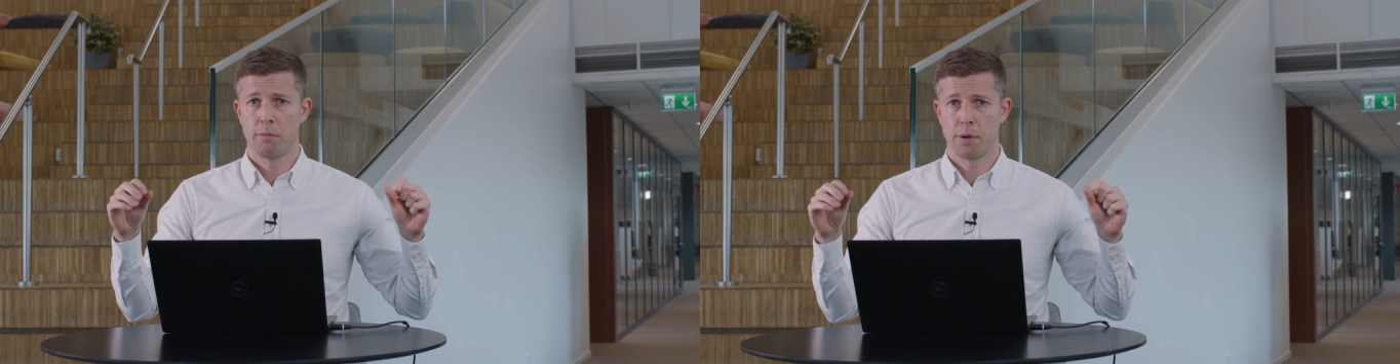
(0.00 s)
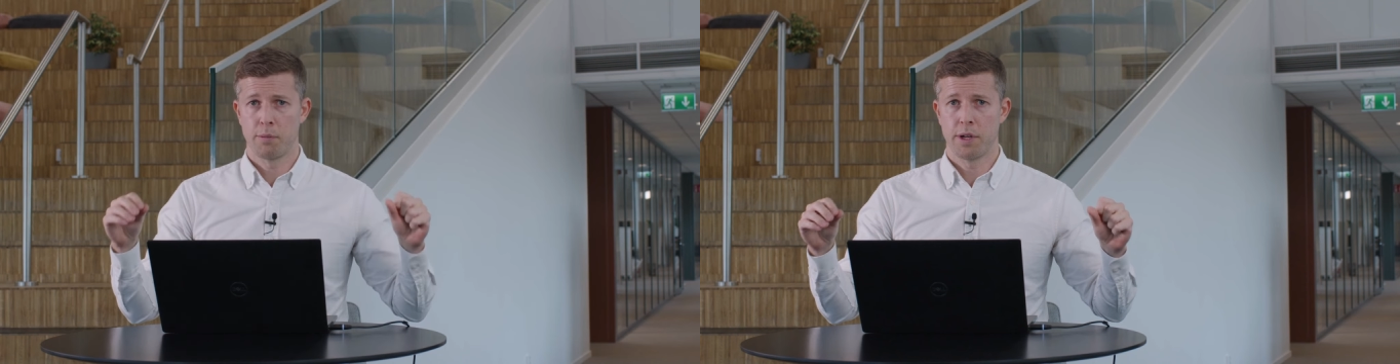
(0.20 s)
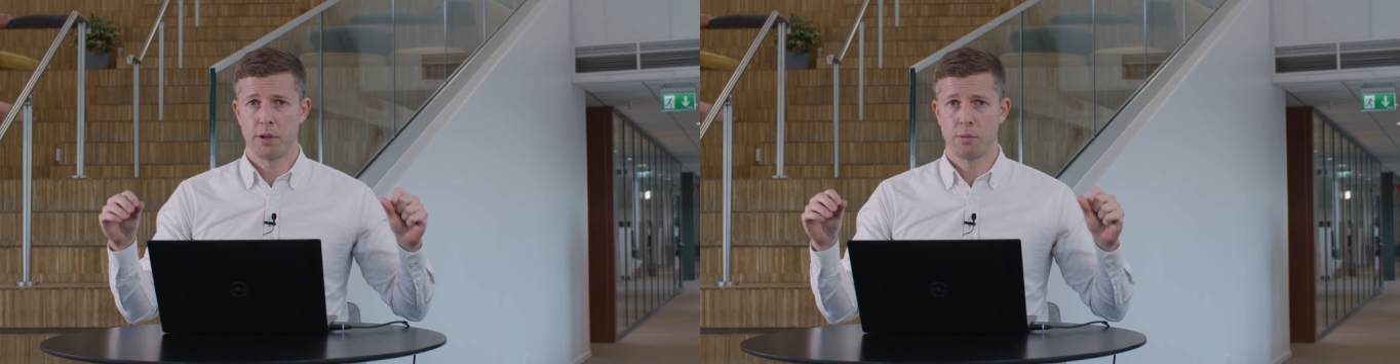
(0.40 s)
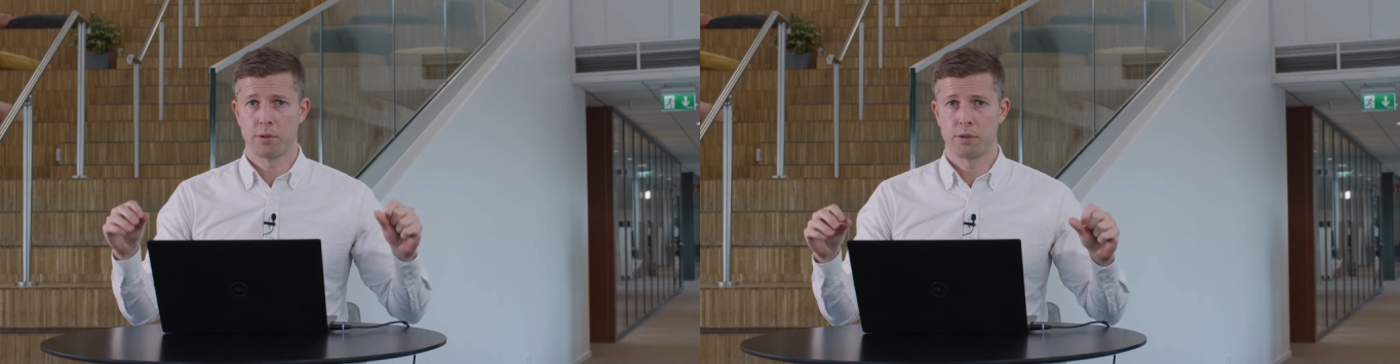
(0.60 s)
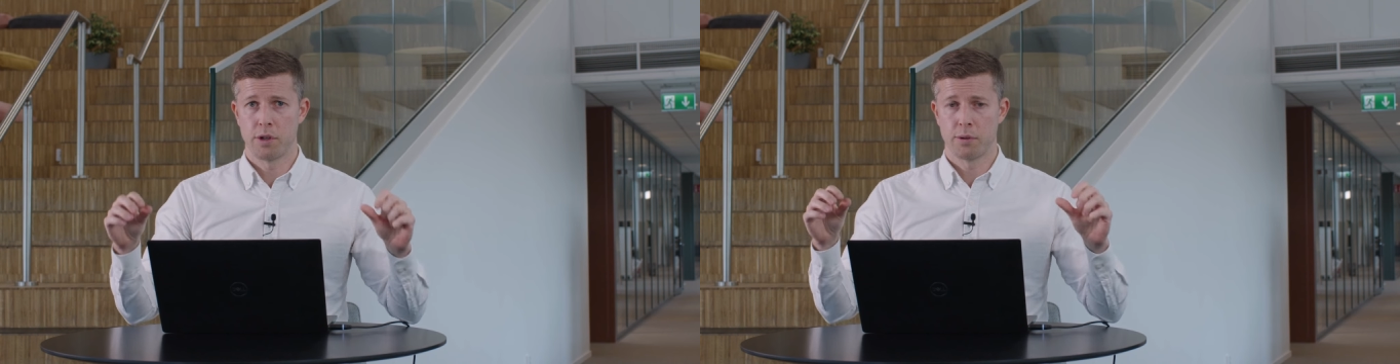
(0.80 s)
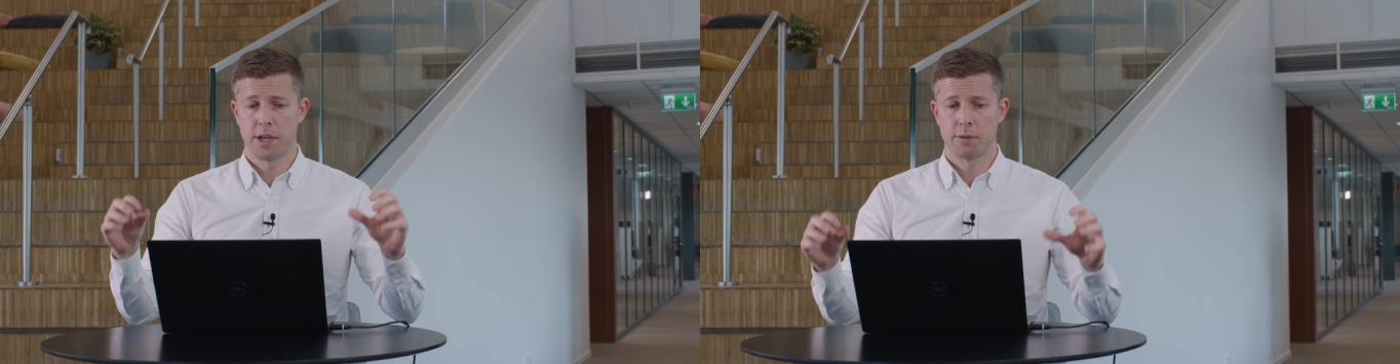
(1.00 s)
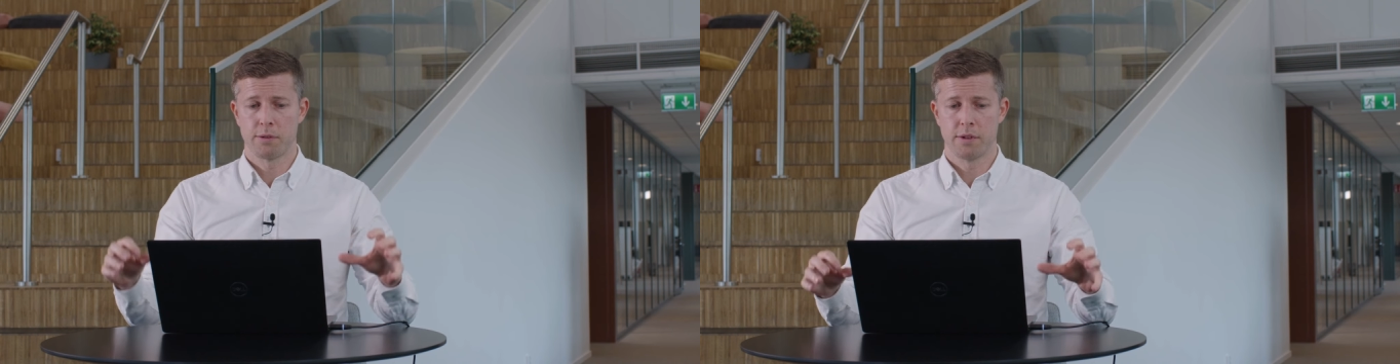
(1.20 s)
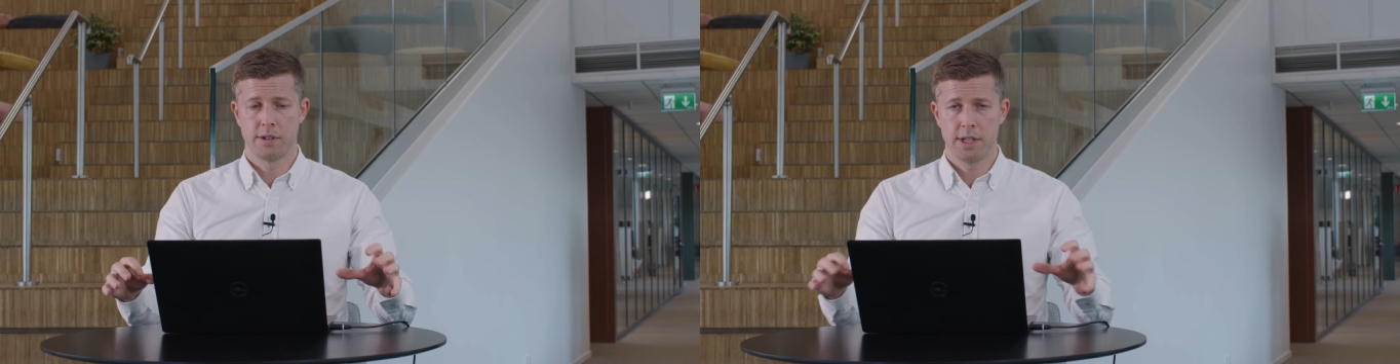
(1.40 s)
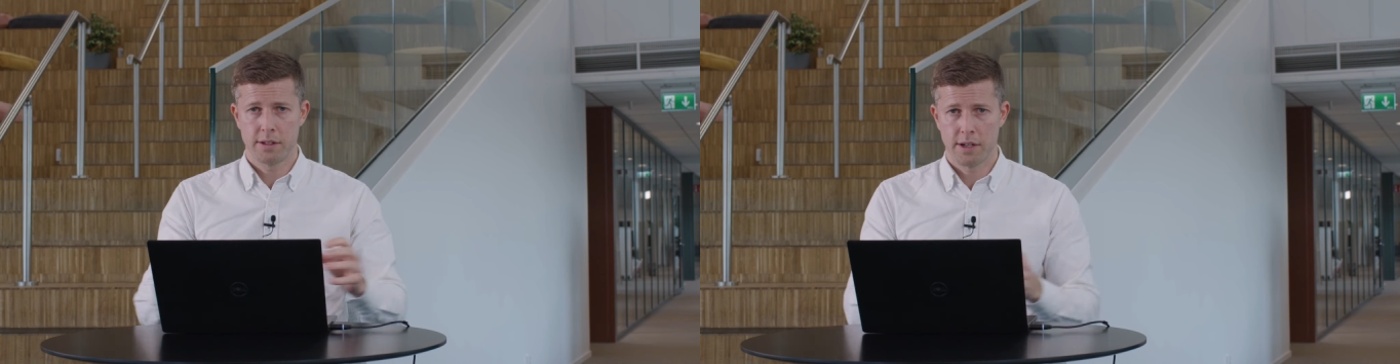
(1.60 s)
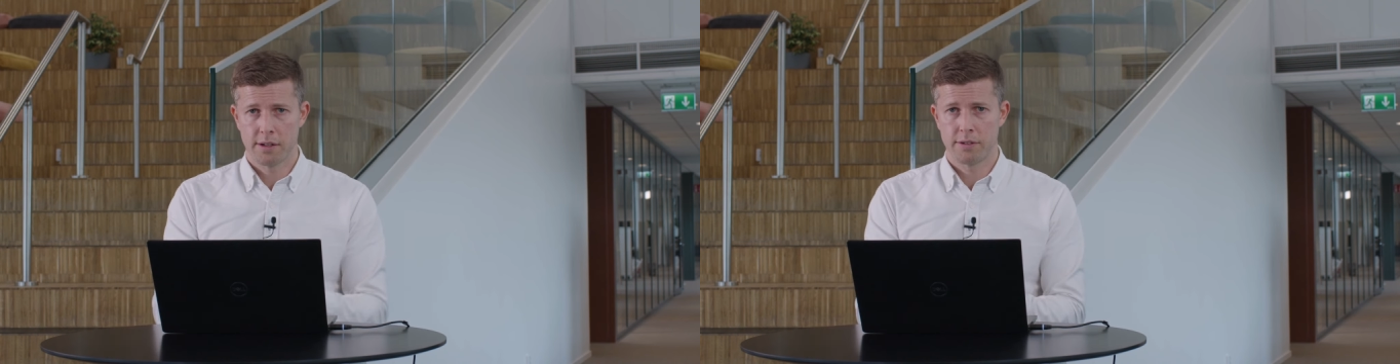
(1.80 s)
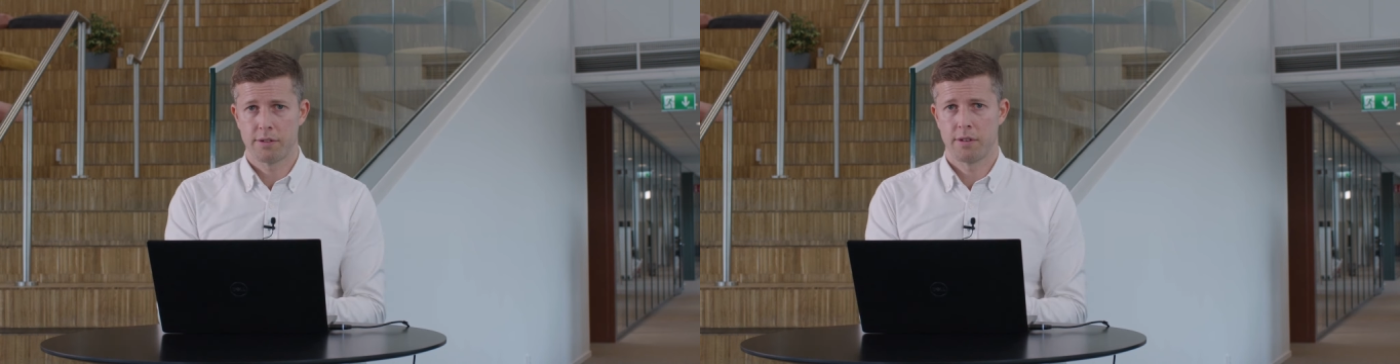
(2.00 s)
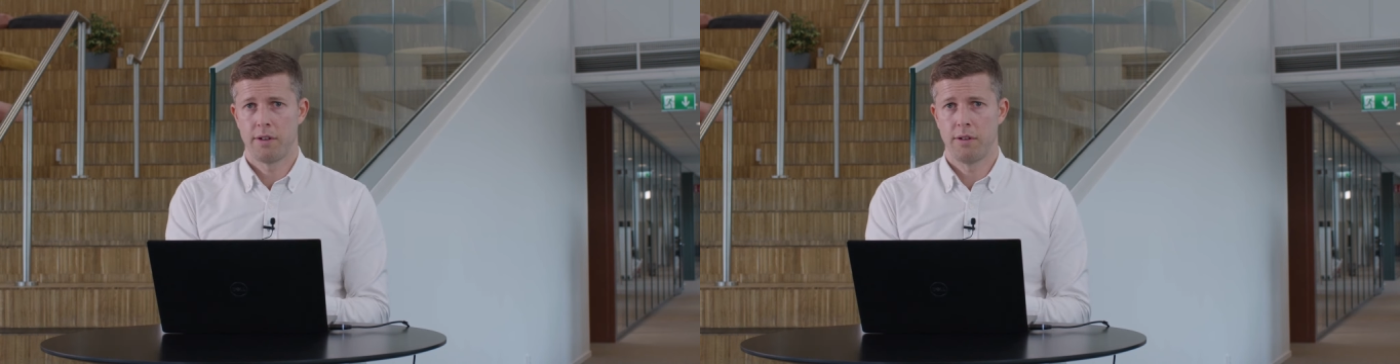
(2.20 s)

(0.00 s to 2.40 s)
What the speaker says: but when you want to go down to the details,